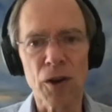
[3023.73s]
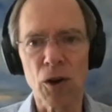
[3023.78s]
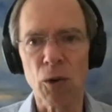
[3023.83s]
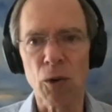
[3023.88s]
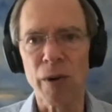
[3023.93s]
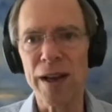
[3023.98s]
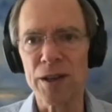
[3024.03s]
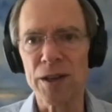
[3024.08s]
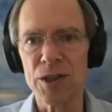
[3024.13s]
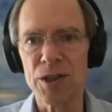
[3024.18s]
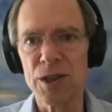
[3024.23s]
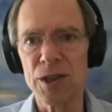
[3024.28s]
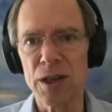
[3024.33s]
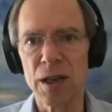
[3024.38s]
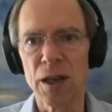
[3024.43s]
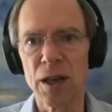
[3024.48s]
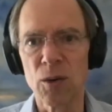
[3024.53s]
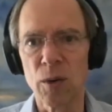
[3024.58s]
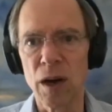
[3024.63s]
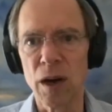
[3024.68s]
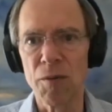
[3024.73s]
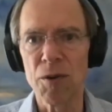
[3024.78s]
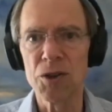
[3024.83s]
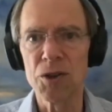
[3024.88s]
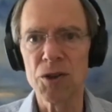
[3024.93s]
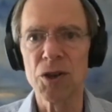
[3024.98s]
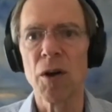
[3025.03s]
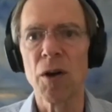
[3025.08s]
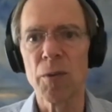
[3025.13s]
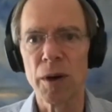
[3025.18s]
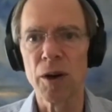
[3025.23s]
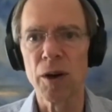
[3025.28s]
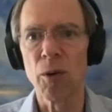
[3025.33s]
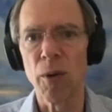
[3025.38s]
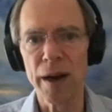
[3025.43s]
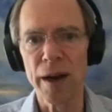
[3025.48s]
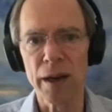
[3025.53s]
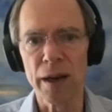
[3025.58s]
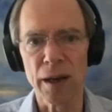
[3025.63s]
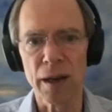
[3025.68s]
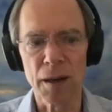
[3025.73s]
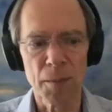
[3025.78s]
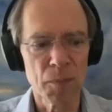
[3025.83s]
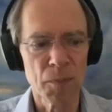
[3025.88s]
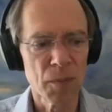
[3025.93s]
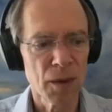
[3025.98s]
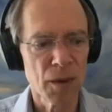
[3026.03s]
greats in whatever genre you're writing